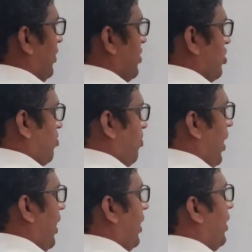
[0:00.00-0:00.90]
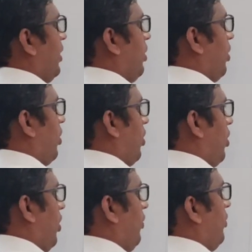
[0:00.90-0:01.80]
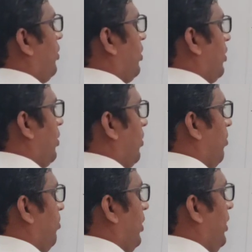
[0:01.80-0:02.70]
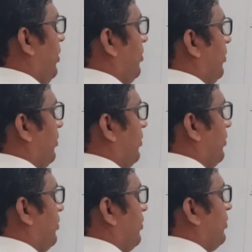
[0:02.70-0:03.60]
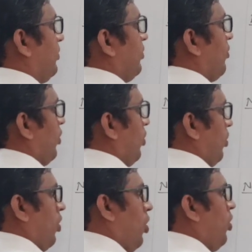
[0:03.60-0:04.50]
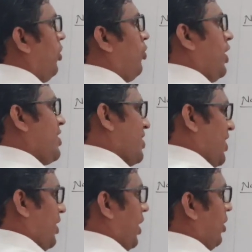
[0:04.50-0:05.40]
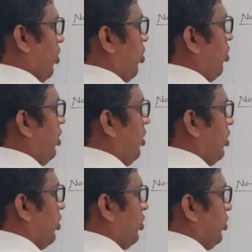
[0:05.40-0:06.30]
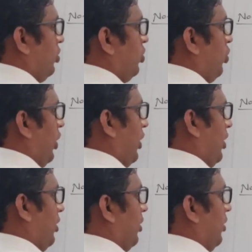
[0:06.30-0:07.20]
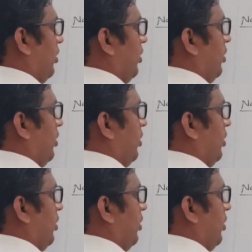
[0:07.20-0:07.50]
span of beam, or you can say that or UDL.